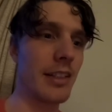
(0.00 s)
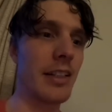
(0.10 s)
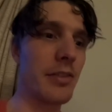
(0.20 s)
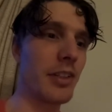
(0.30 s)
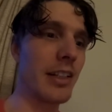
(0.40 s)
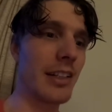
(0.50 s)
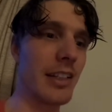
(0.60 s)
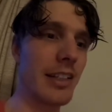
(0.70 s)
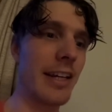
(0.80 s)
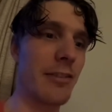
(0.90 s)

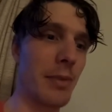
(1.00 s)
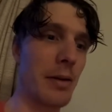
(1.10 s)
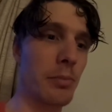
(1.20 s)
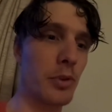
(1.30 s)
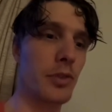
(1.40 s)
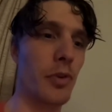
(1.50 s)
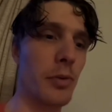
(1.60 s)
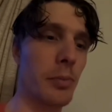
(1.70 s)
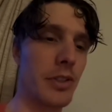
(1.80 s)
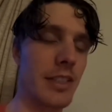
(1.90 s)
Definitely gave my first
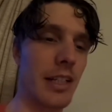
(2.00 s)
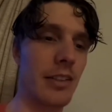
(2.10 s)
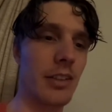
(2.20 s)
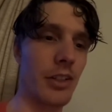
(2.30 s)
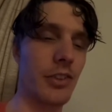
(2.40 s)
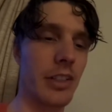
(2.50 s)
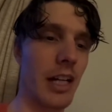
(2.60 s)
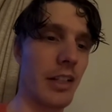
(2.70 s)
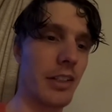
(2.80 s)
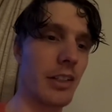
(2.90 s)
4% on the
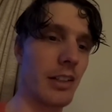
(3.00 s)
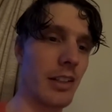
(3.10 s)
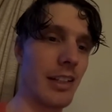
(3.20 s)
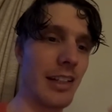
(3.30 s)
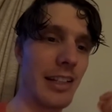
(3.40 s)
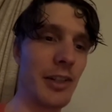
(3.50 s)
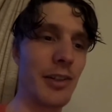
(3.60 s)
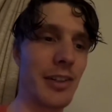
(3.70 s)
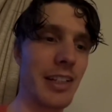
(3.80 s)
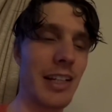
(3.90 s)
downhill,
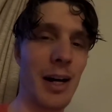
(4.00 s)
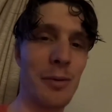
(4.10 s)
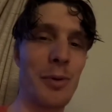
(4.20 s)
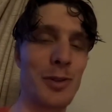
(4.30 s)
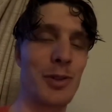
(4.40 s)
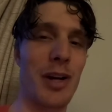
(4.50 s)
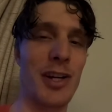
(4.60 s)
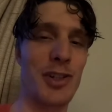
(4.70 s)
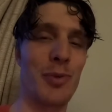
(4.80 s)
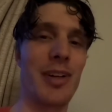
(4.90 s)
literally almost
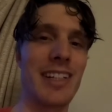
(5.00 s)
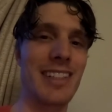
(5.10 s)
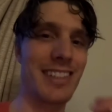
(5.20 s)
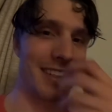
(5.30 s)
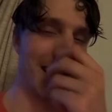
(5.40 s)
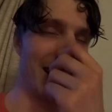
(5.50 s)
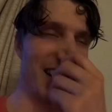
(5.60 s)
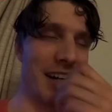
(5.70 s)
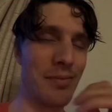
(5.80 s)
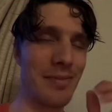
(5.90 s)
crashed twice,
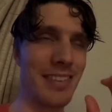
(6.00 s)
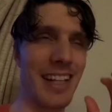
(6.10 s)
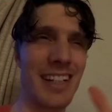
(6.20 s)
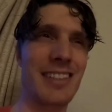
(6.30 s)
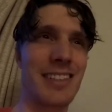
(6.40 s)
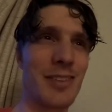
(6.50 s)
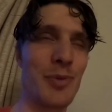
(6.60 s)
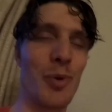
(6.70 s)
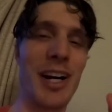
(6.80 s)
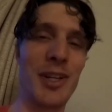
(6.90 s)
and that's
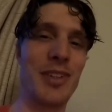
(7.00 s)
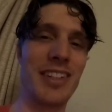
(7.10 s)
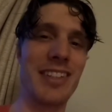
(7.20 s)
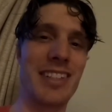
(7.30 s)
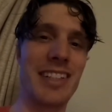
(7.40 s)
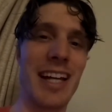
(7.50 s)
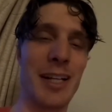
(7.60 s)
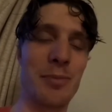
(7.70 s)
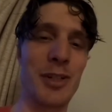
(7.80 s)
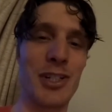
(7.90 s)
why you didn't see
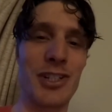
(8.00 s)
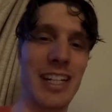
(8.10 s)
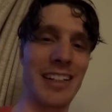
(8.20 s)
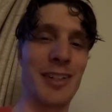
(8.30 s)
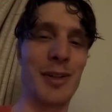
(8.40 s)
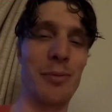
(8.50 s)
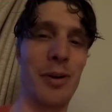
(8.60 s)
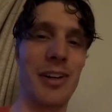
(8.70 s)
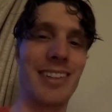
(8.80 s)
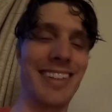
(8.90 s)
that much technical
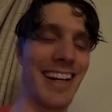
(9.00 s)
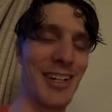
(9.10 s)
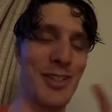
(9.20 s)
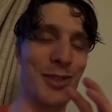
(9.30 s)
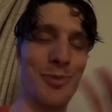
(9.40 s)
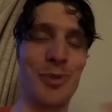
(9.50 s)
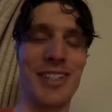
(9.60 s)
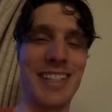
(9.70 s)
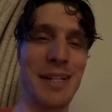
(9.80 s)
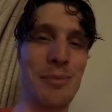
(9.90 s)
part. I just
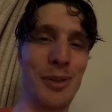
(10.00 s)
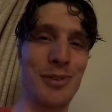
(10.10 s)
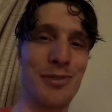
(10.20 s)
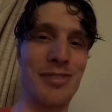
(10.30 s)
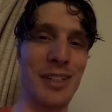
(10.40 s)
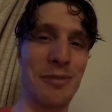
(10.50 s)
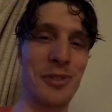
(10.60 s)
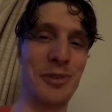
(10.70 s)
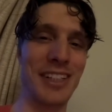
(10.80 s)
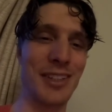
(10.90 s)
wasn't able to film
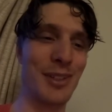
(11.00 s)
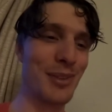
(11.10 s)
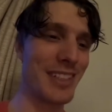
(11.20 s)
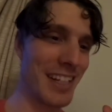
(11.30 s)
during those.